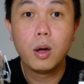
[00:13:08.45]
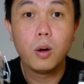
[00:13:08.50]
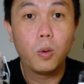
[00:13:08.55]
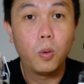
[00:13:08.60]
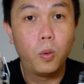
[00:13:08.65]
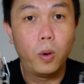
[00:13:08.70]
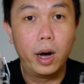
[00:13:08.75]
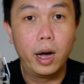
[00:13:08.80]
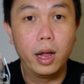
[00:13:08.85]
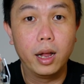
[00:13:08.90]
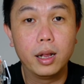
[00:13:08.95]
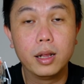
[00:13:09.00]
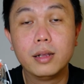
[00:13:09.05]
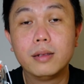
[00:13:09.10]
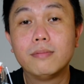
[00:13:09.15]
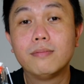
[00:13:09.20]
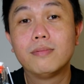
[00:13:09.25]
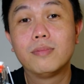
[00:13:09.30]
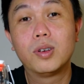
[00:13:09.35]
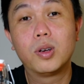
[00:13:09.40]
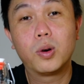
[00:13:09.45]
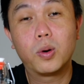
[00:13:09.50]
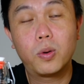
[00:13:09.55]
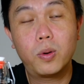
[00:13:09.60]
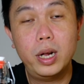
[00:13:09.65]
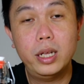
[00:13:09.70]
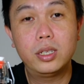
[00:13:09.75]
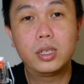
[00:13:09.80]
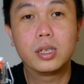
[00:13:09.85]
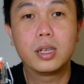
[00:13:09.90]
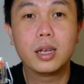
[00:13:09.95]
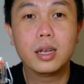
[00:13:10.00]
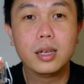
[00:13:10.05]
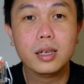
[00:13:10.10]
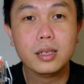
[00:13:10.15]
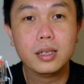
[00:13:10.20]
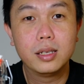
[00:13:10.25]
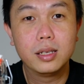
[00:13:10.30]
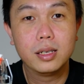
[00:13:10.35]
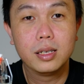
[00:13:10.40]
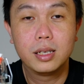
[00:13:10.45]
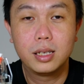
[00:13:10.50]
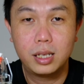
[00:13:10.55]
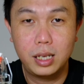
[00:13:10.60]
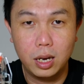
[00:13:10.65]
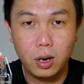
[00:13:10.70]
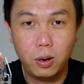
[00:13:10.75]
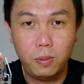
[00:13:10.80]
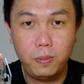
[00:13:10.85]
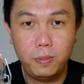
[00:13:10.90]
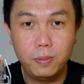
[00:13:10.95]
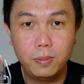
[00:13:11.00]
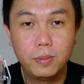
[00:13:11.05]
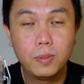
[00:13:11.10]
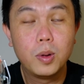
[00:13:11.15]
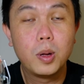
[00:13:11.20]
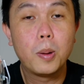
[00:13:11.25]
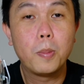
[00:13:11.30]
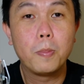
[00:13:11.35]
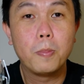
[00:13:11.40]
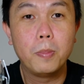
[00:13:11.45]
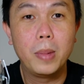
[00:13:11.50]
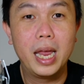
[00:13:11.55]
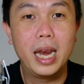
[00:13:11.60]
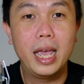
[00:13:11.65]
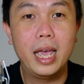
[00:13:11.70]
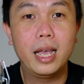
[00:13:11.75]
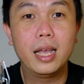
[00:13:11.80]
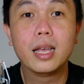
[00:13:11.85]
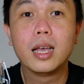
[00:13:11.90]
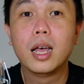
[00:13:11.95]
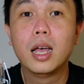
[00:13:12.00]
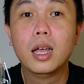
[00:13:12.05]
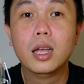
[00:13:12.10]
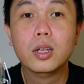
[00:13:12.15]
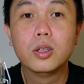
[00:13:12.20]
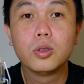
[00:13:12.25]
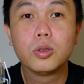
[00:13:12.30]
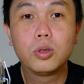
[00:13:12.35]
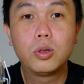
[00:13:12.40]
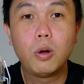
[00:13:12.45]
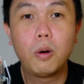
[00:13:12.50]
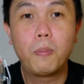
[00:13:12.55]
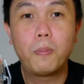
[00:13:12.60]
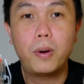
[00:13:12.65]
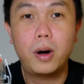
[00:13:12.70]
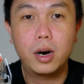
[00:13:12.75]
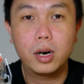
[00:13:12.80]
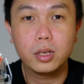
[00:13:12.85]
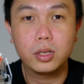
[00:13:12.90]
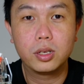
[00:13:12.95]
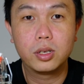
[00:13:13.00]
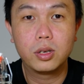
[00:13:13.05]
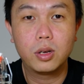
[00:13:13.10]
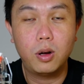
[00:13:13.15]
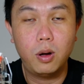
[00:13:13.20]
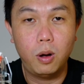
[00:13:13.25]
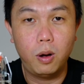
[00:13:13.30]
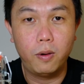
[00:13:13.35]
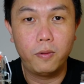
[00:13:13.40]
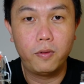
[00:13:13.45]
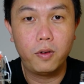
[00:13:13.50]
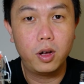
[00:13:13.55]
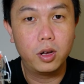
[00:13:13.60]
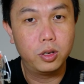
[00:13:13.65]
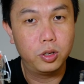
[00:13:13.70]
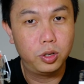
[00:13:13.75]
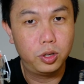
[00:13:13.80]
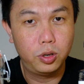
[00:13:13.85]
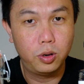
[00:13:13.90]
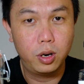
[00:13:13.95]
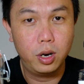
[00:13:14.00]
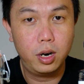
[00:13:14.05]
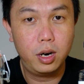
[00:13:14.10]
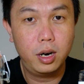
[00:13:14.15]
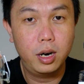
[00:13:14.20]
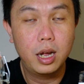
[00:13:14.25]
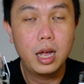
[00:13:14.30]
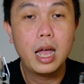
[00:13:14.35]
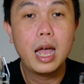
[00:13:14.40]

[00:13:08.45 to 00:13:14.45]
While rich syrup, meaning 2 parts of sugar